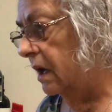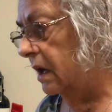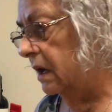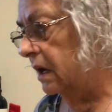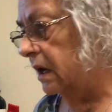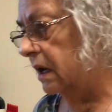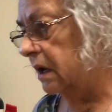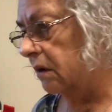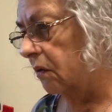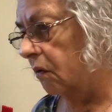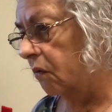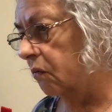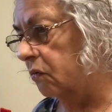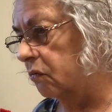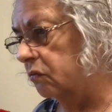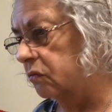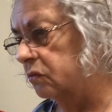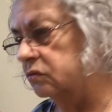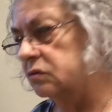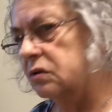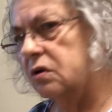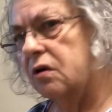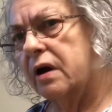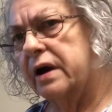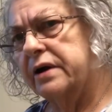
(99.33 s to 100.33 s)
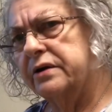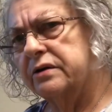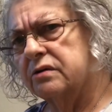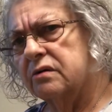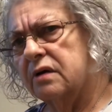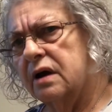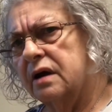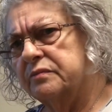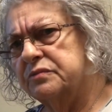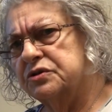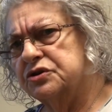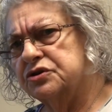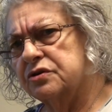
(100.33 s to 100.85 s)
An old grinder.
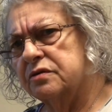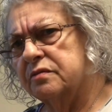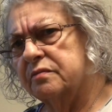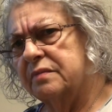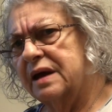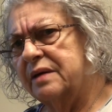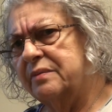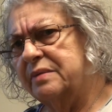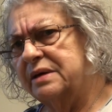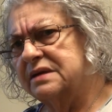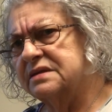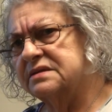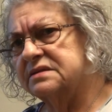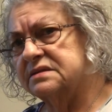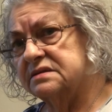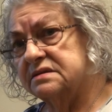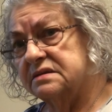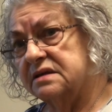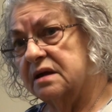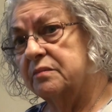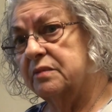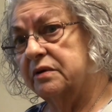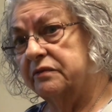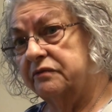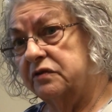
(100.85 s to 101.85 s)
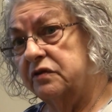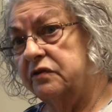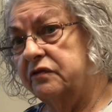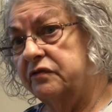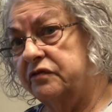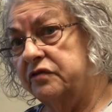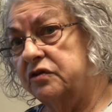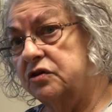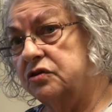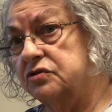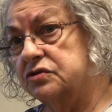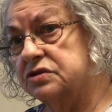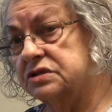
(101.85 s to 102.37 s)
I'm sure maybe some of you've
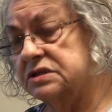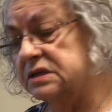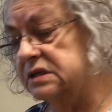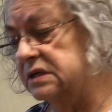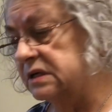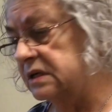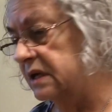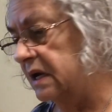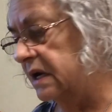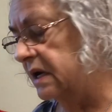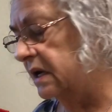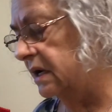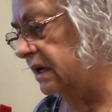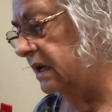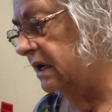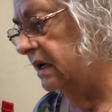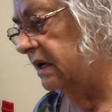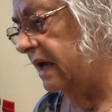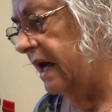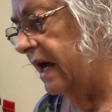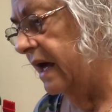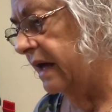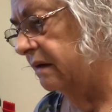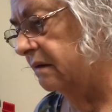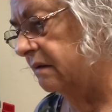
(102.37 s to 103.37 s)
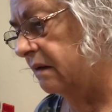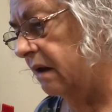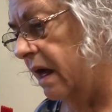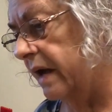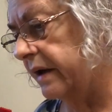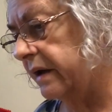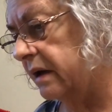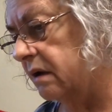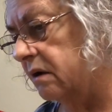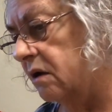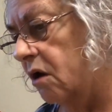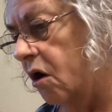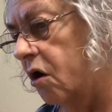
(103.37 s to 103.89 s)
used it, and it had
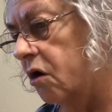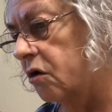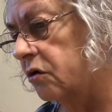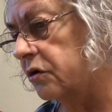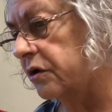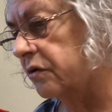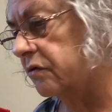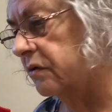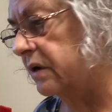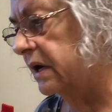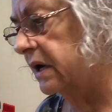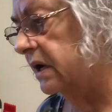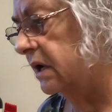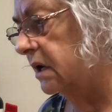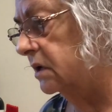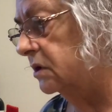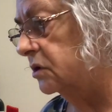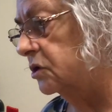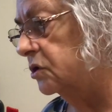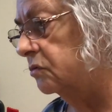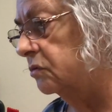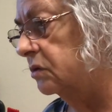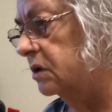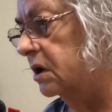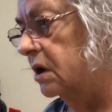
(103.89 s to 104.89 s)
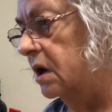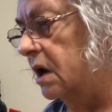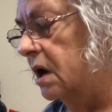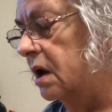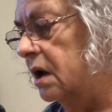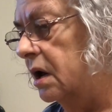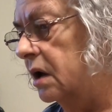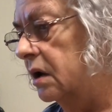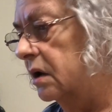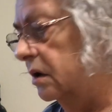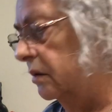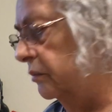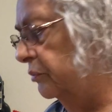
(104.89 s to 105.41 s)
like an auger in it, and you
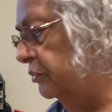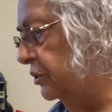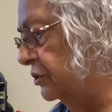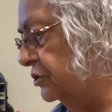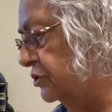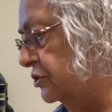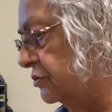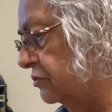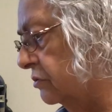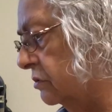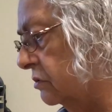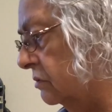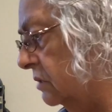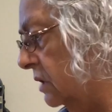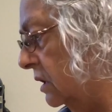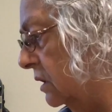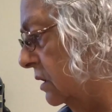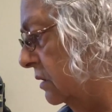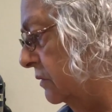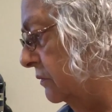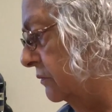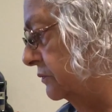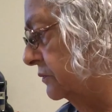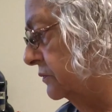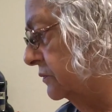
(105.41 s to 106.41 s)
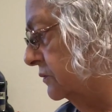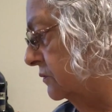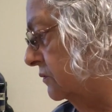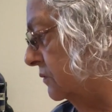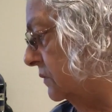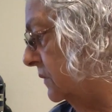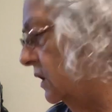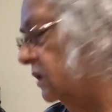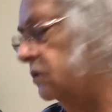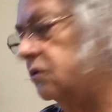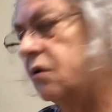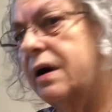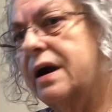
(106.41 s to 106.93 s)
put your
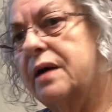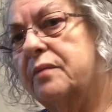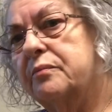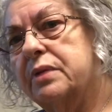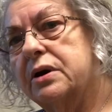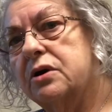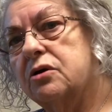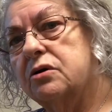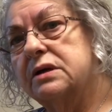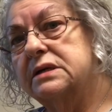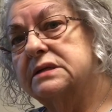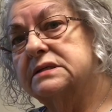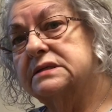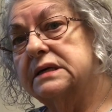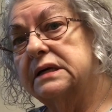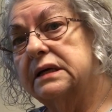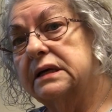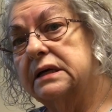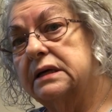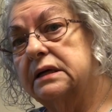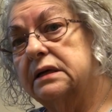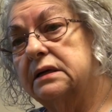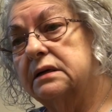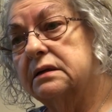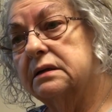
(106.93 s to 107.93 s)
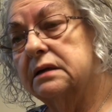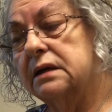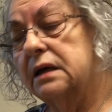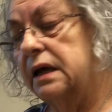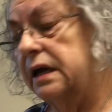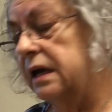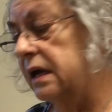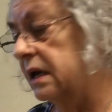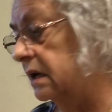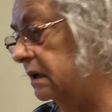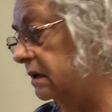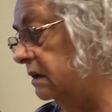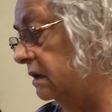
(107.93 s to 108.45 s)
cranberries in it
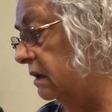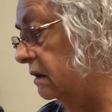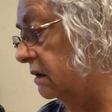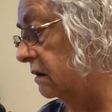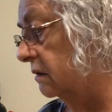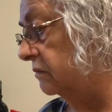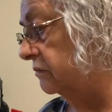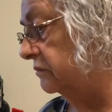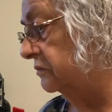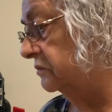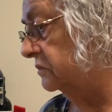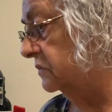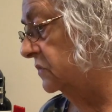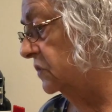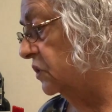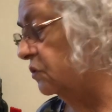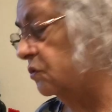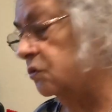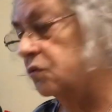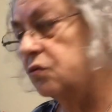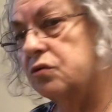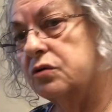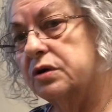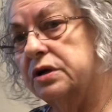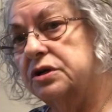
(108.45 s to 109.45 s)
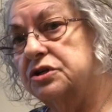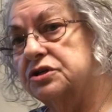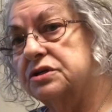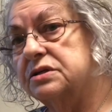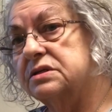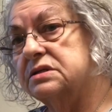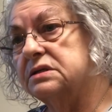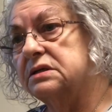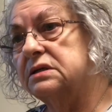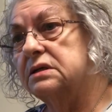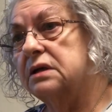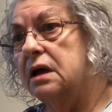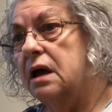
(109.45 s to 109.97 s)
and your oranges,
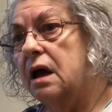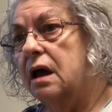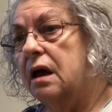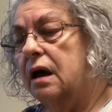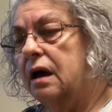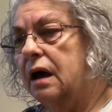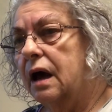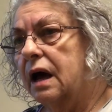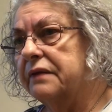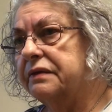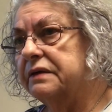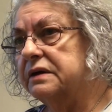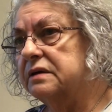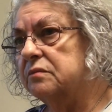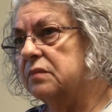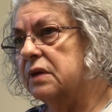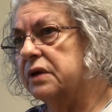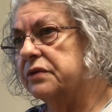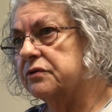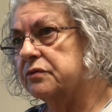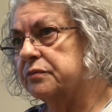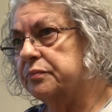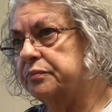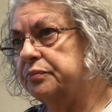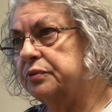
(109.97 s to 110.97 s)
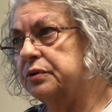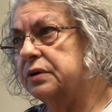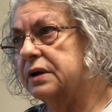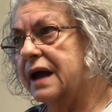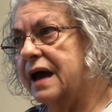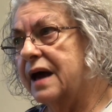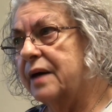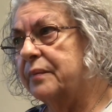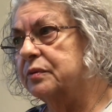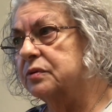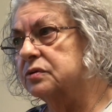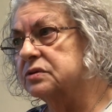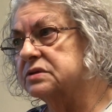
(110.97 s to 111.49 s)
and I think Mother put
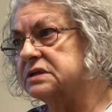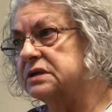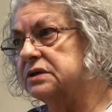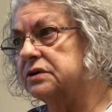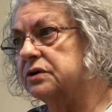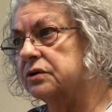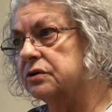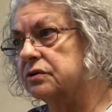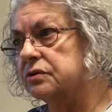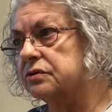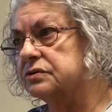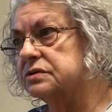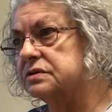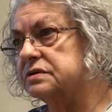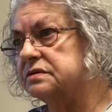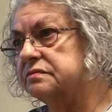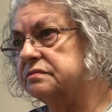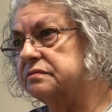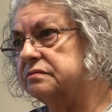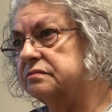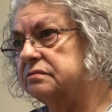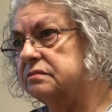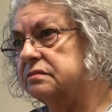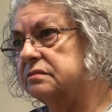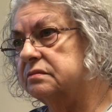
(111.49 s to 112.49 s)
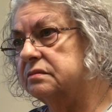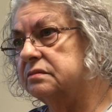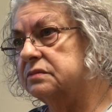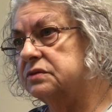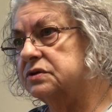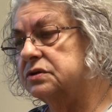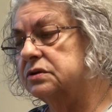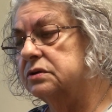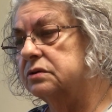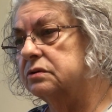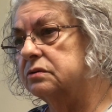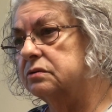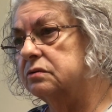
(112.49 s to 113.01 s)
apples in hers
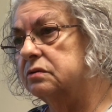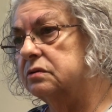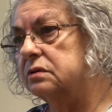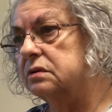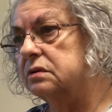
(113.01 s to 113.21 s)
too,